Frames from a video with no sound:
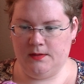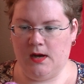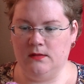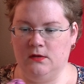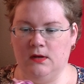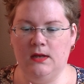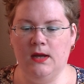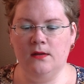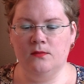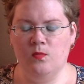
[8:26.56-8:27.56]

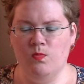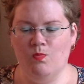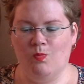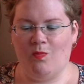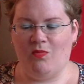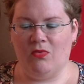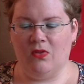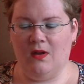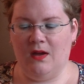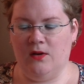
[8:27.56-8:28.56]
Angelina,
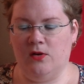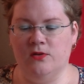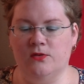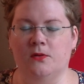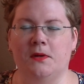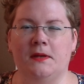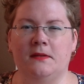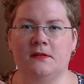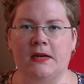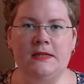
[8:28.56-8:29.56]
and also a
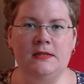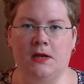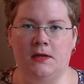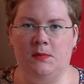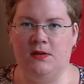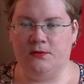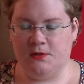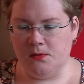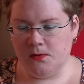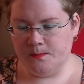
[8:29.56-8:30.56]
tiny bit of
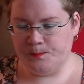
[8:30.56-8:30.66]
silk,